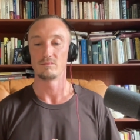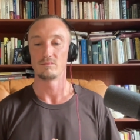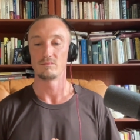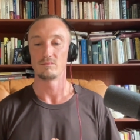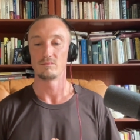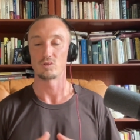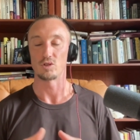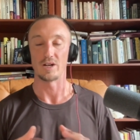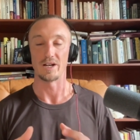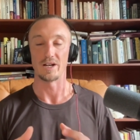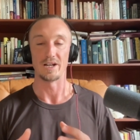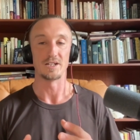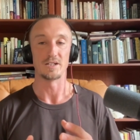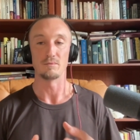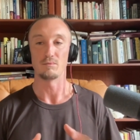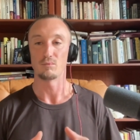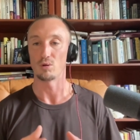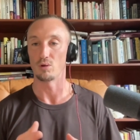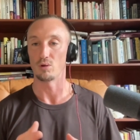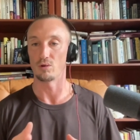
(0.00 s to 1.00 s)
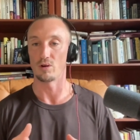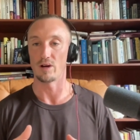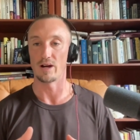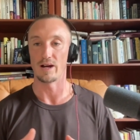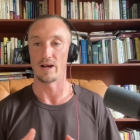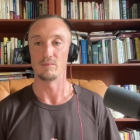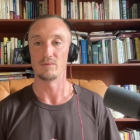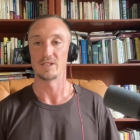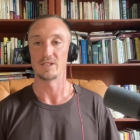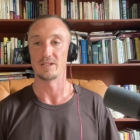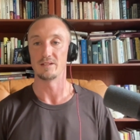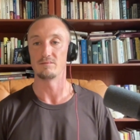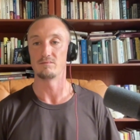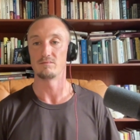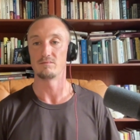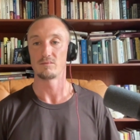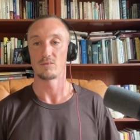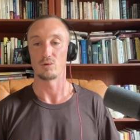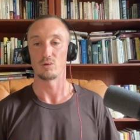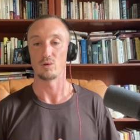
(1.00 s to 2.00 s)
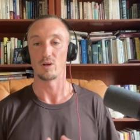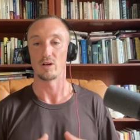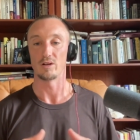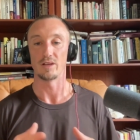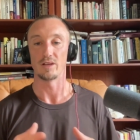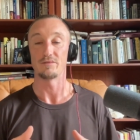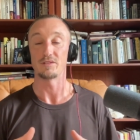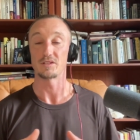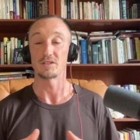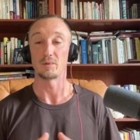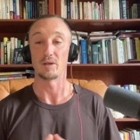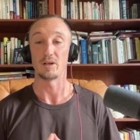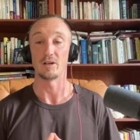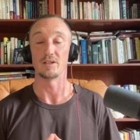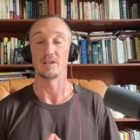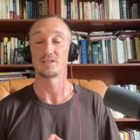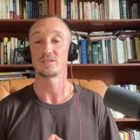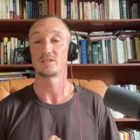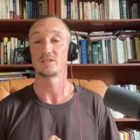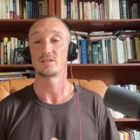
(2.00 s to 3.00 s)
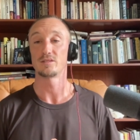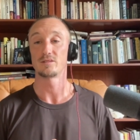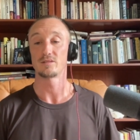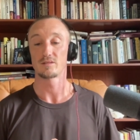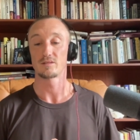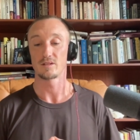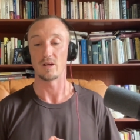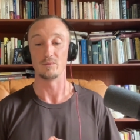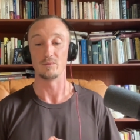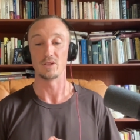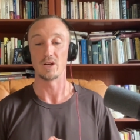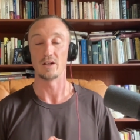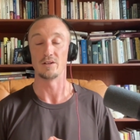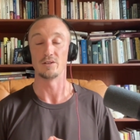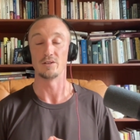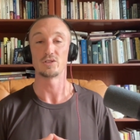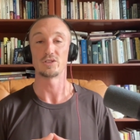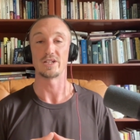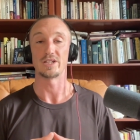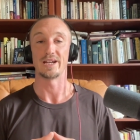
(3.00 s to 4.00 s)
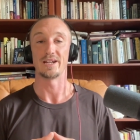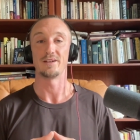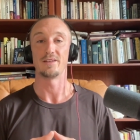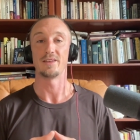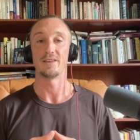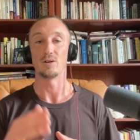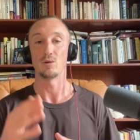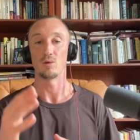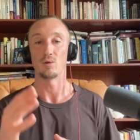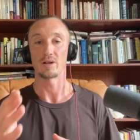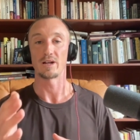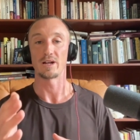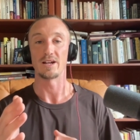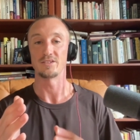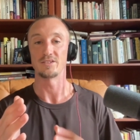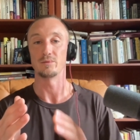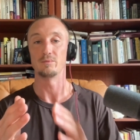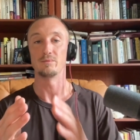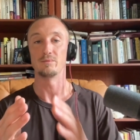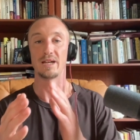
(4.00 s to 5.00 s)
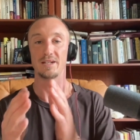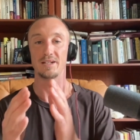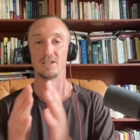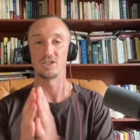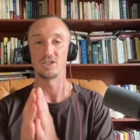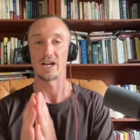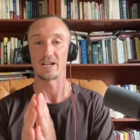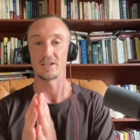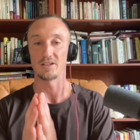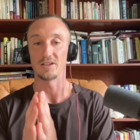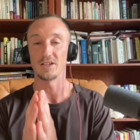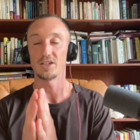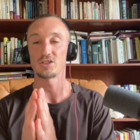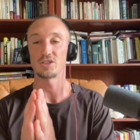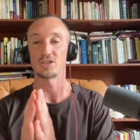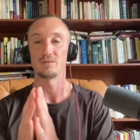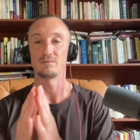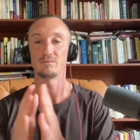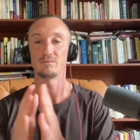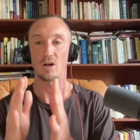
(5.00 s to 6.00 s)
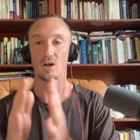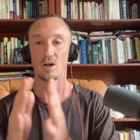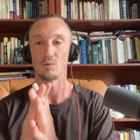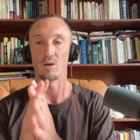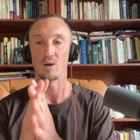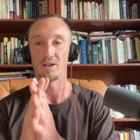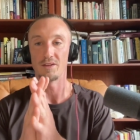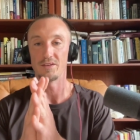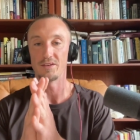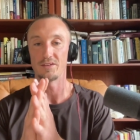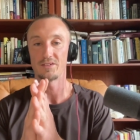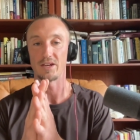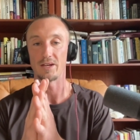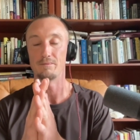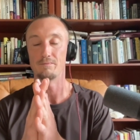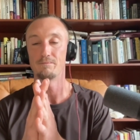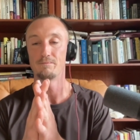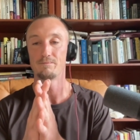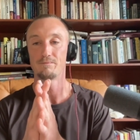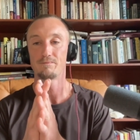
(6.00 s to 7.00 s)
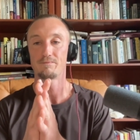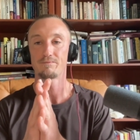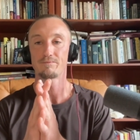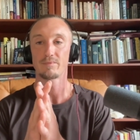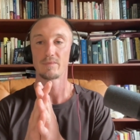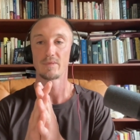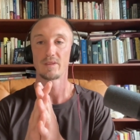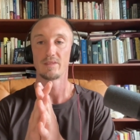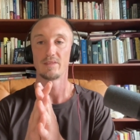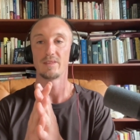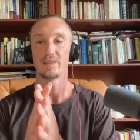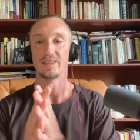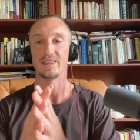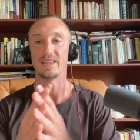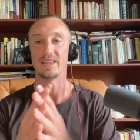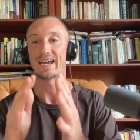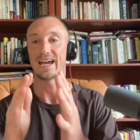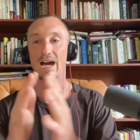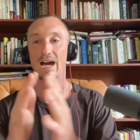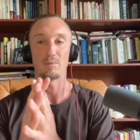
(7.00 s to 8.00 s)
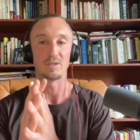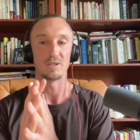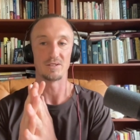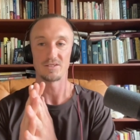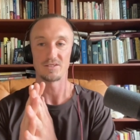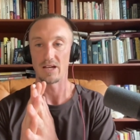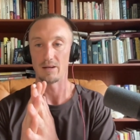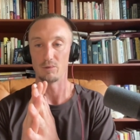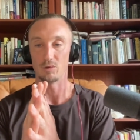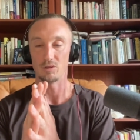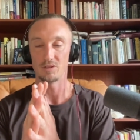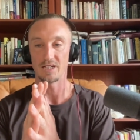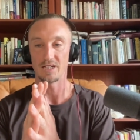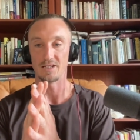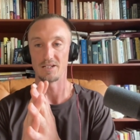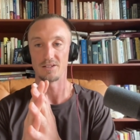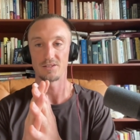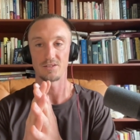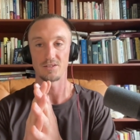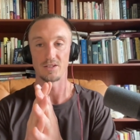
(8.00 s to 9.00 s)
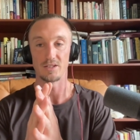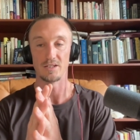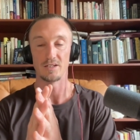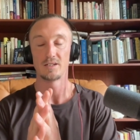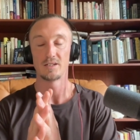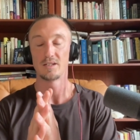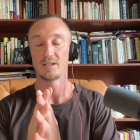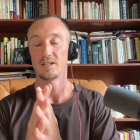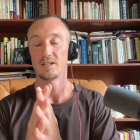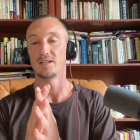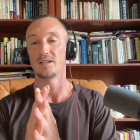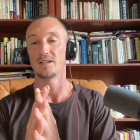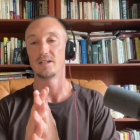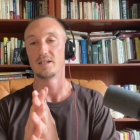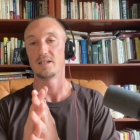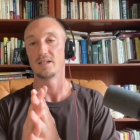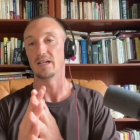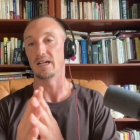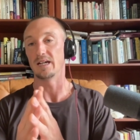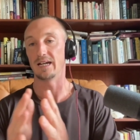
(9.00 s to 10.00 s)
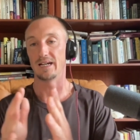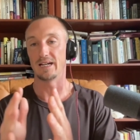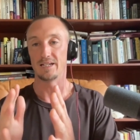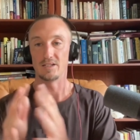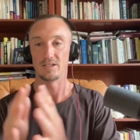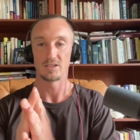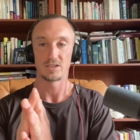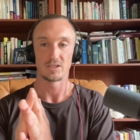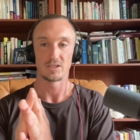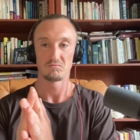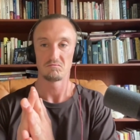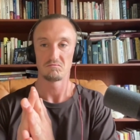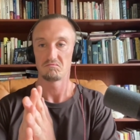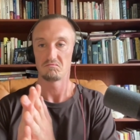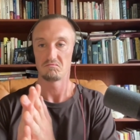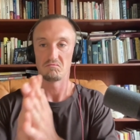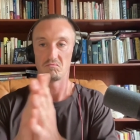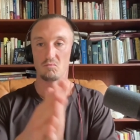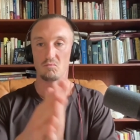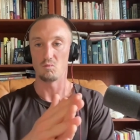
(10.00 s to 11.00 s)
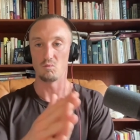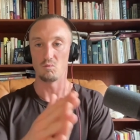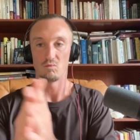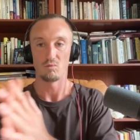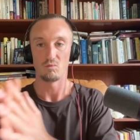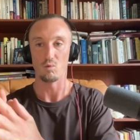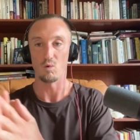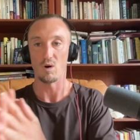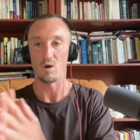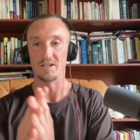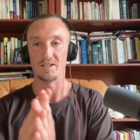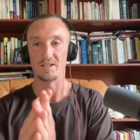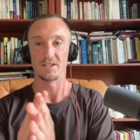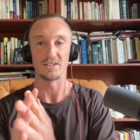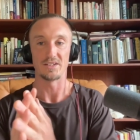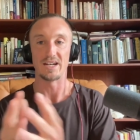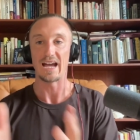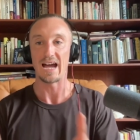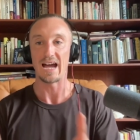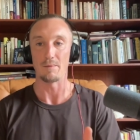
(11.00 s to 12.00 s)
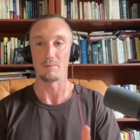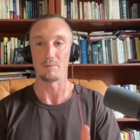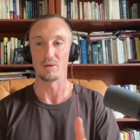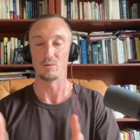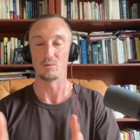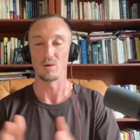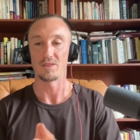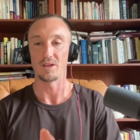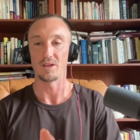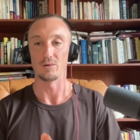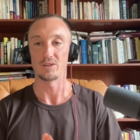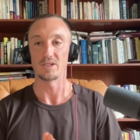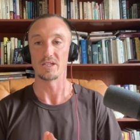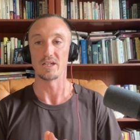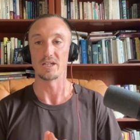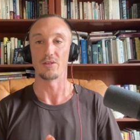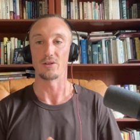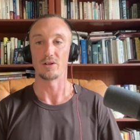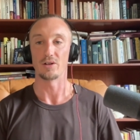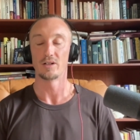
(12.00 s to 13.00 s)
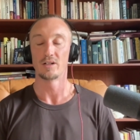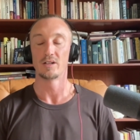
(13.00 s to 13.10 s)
trained and programmed and through our life experience come to understand that orgasm and ejaculation are one and the same. They happen simultaneously and one doesn't happen without the other.